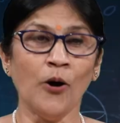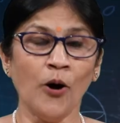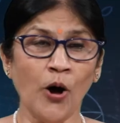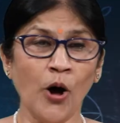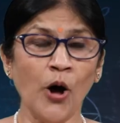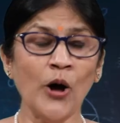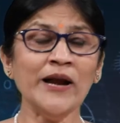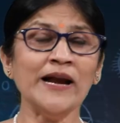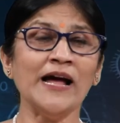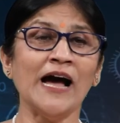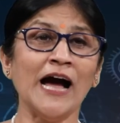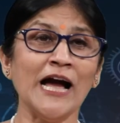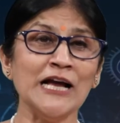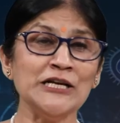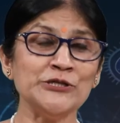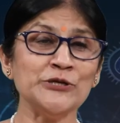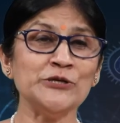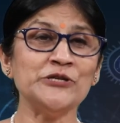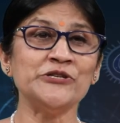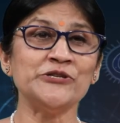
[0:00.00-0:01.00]
or
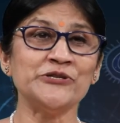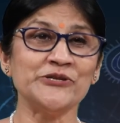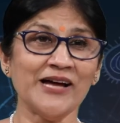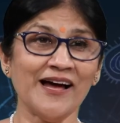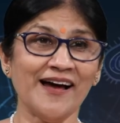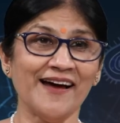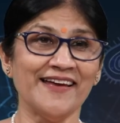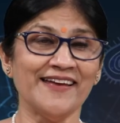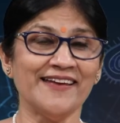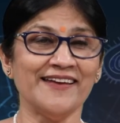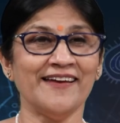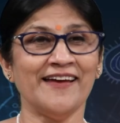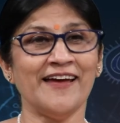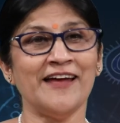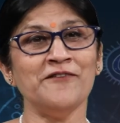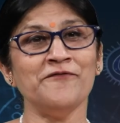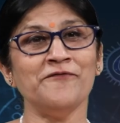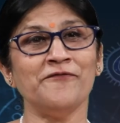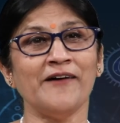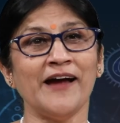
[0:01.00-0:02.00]
I should try
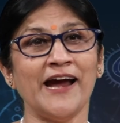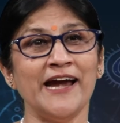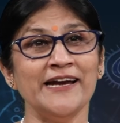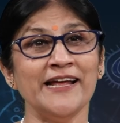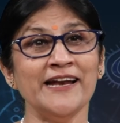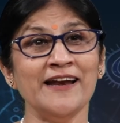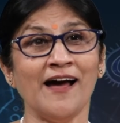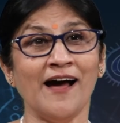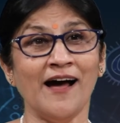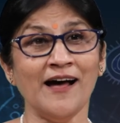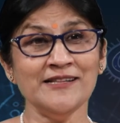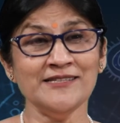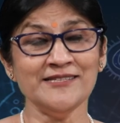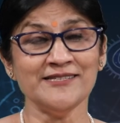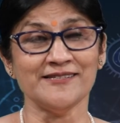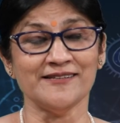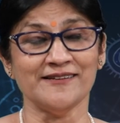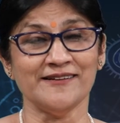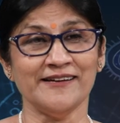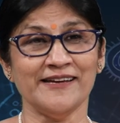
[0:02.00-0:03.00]
and find an
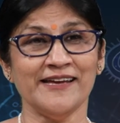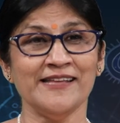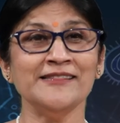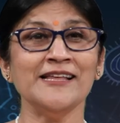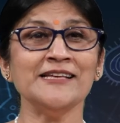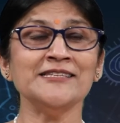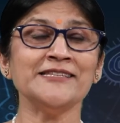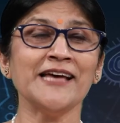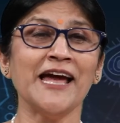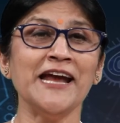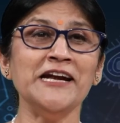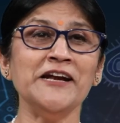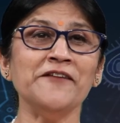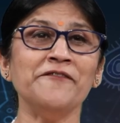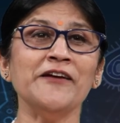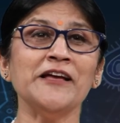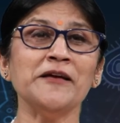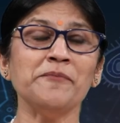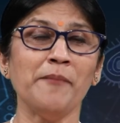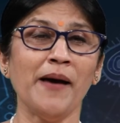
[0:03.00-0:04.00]
answer in the
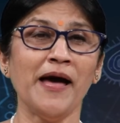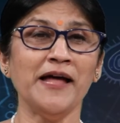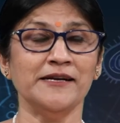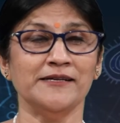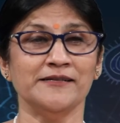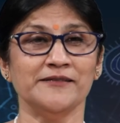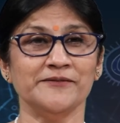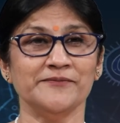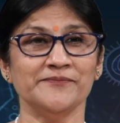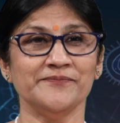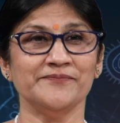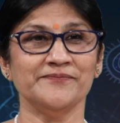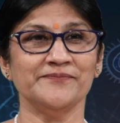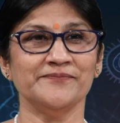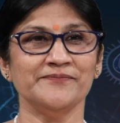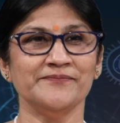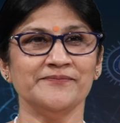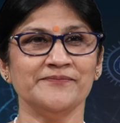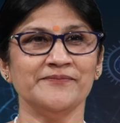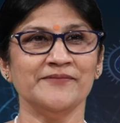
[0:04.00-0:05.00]
scientific manner?
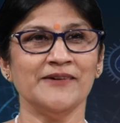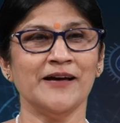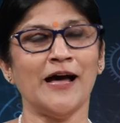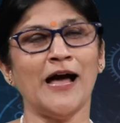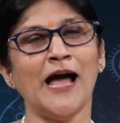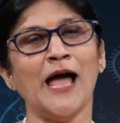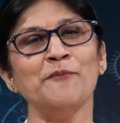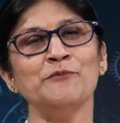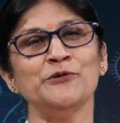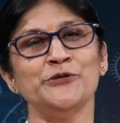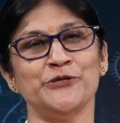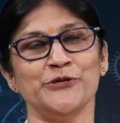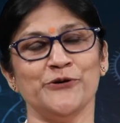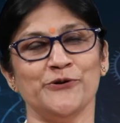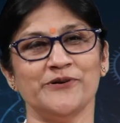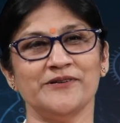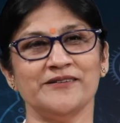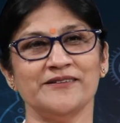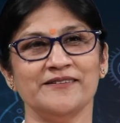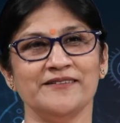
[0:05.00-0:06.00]
I am
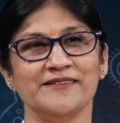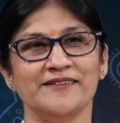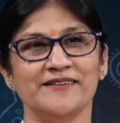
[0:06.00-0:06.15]
sure